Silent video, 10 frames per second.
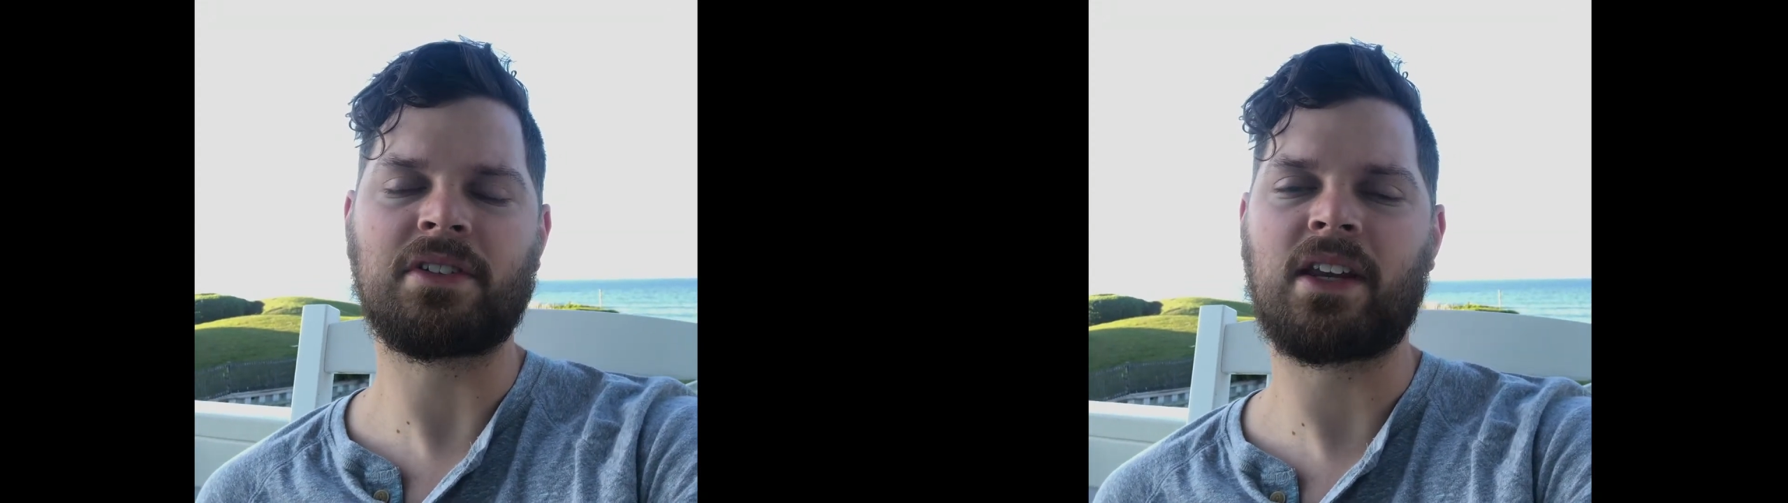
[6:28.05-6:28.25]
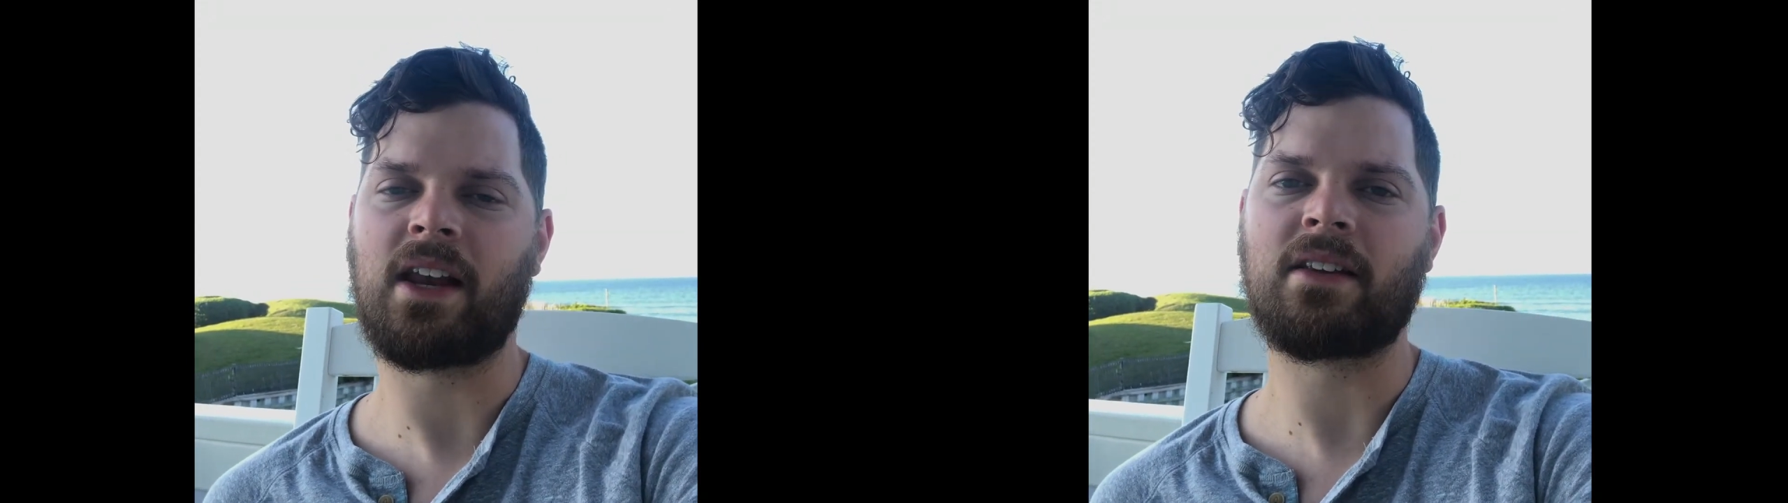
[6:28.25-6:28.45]

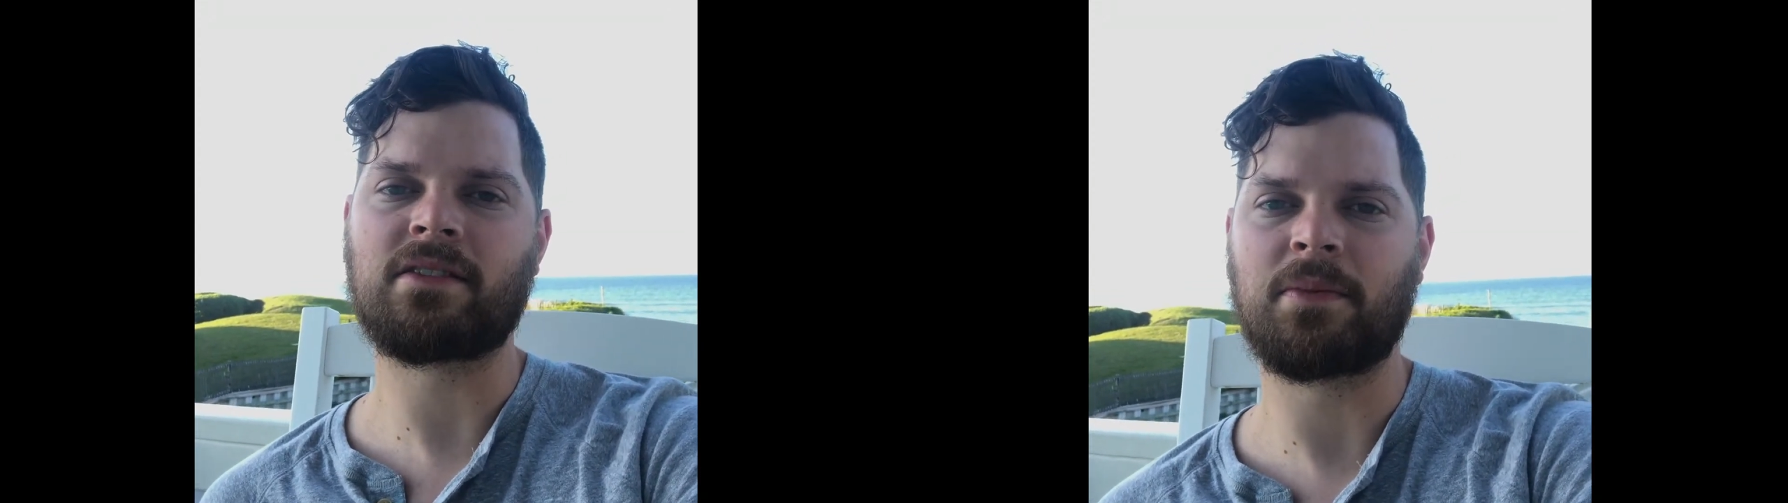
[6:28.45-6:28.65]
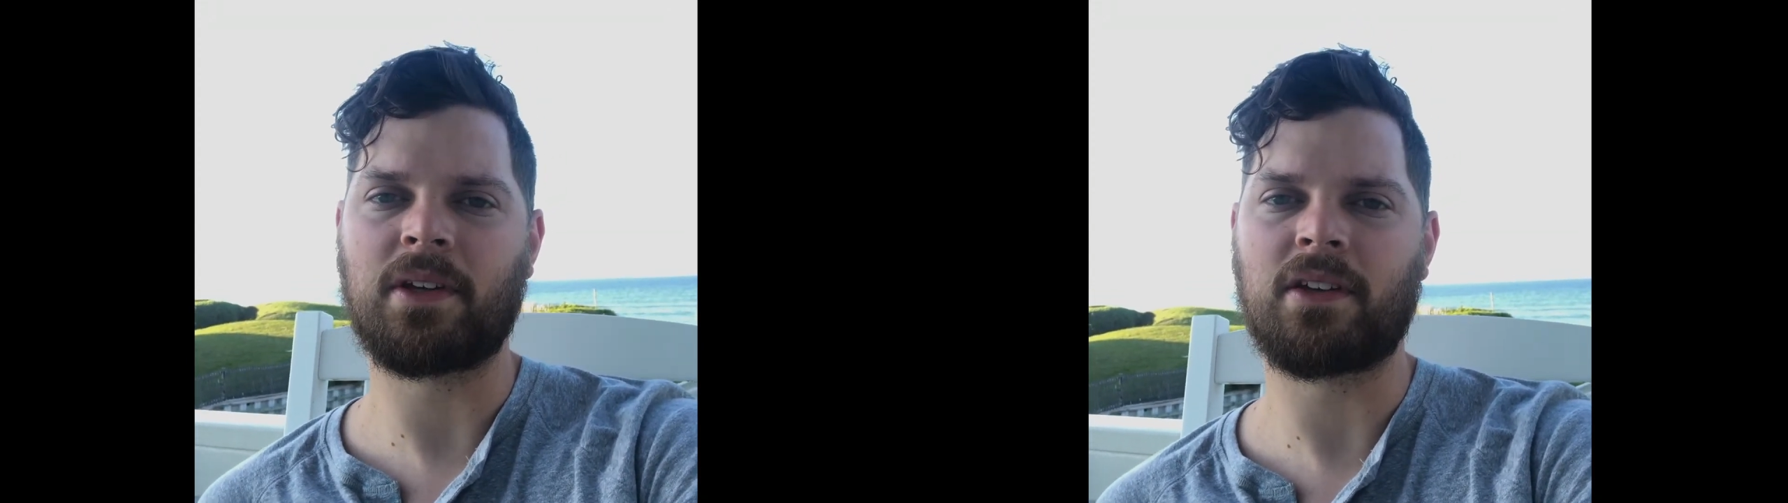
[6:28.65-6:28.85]
stand out
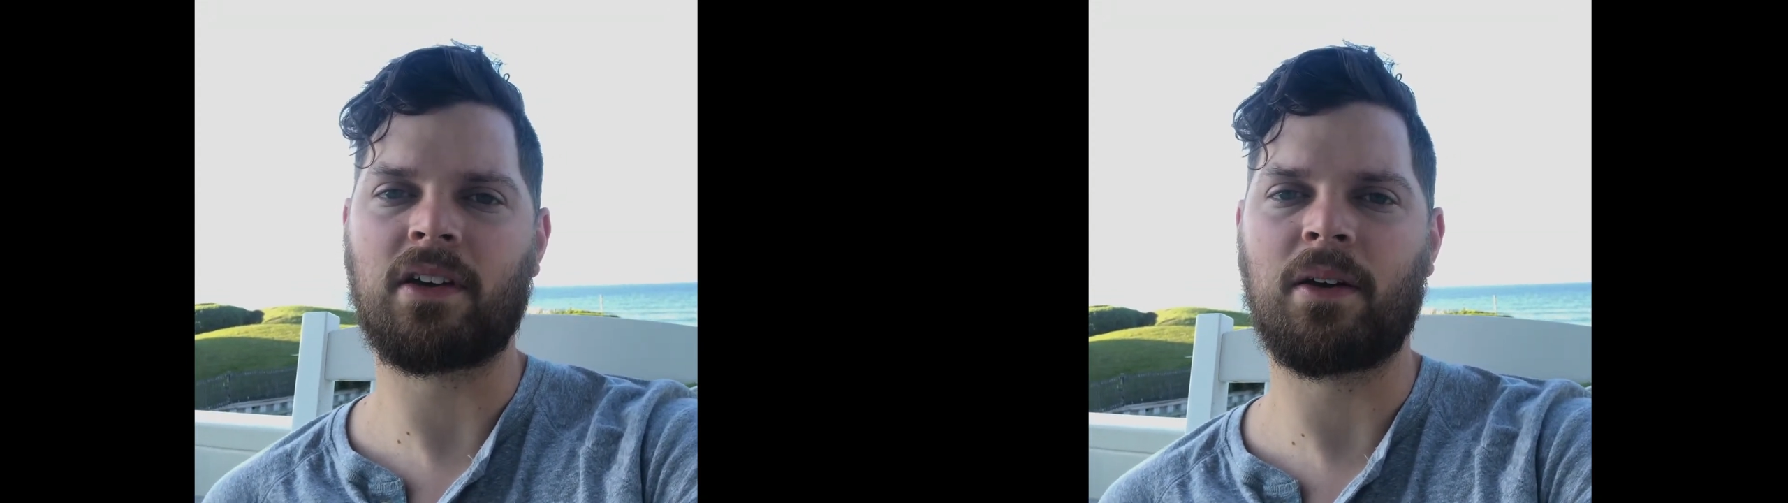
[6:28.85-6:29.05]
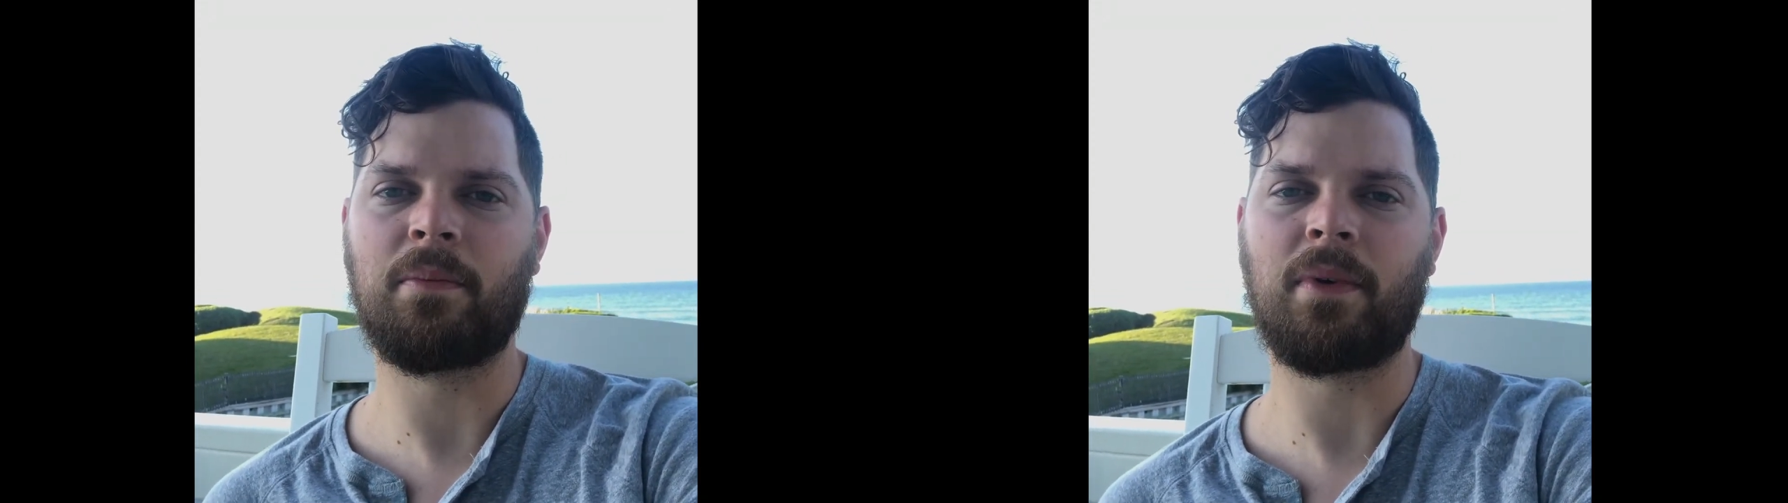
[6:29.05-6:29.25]
to me
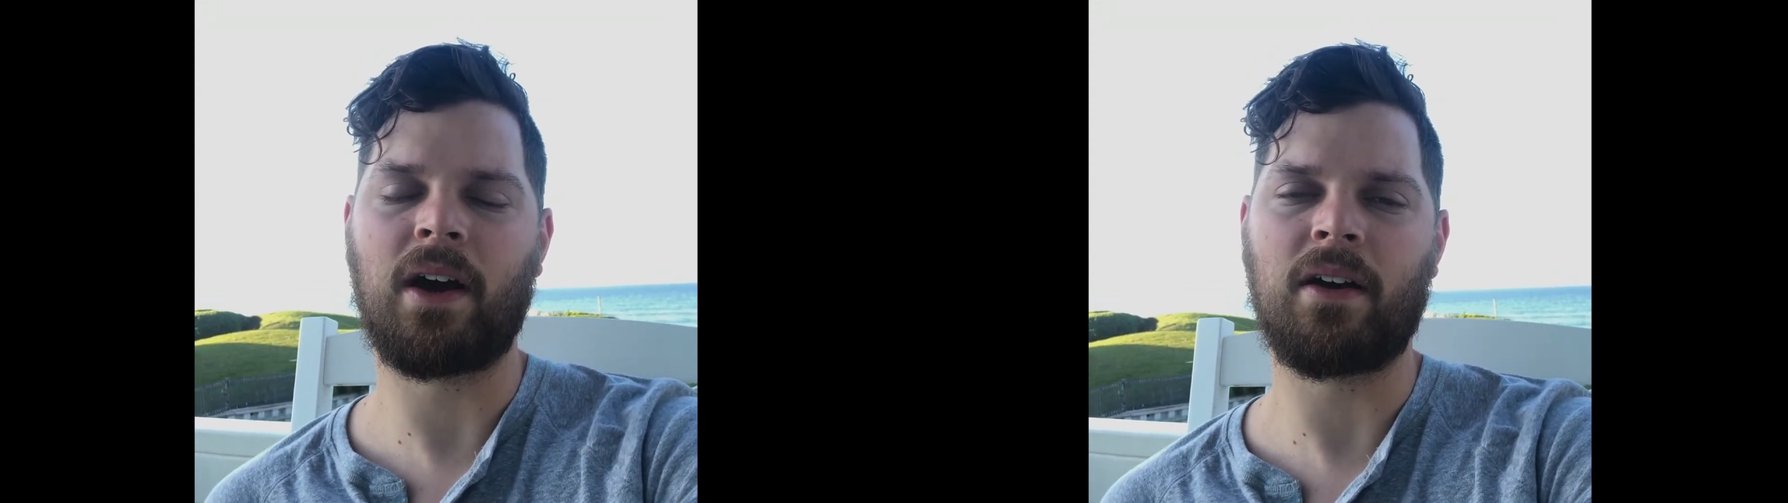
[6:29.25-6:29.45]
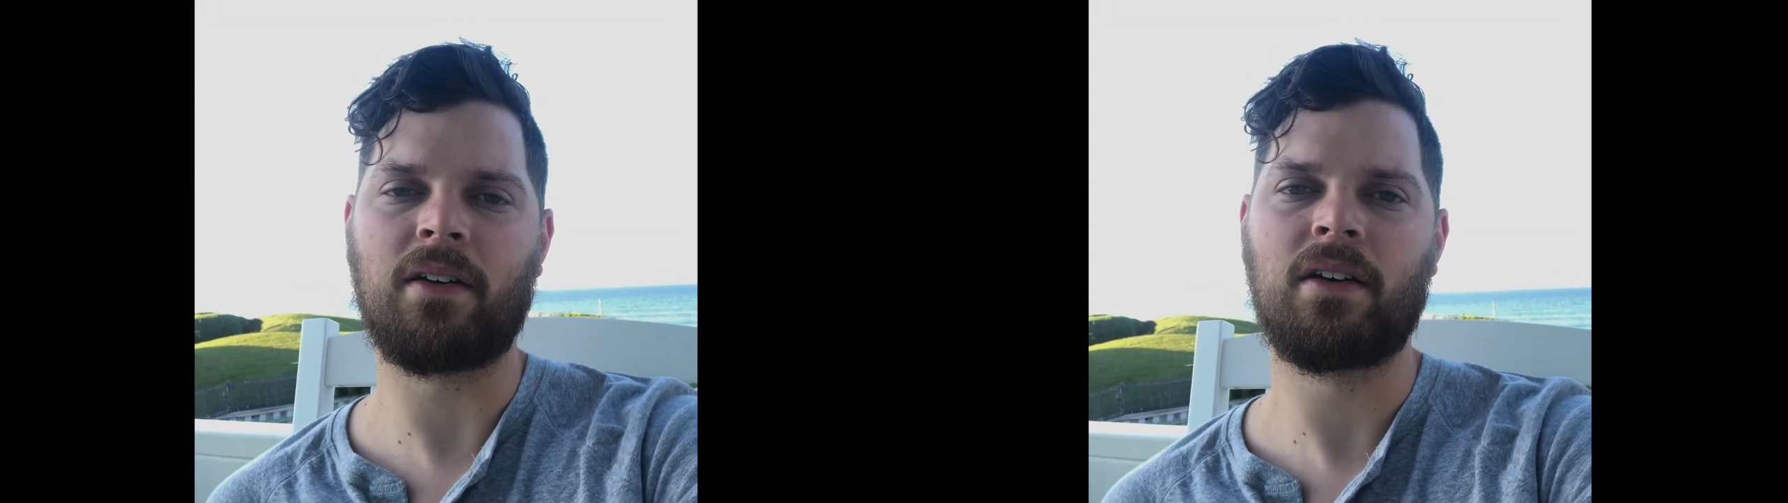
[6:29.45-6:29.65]

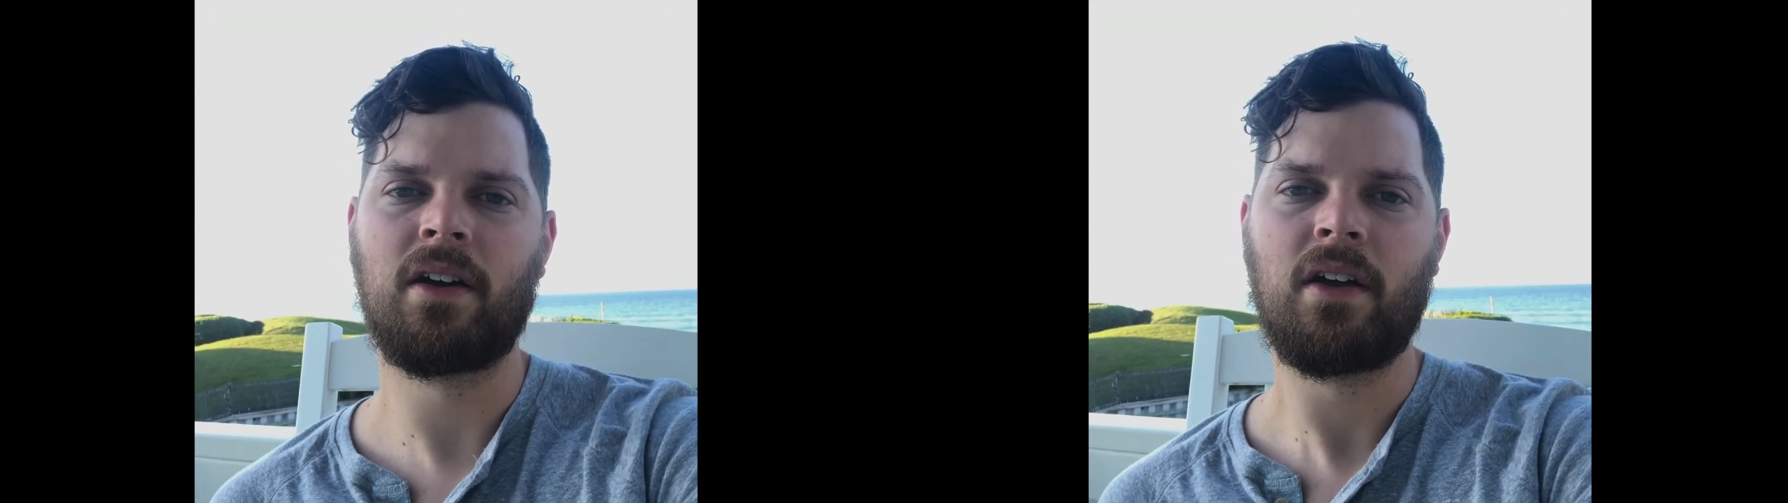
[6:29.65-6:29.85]
about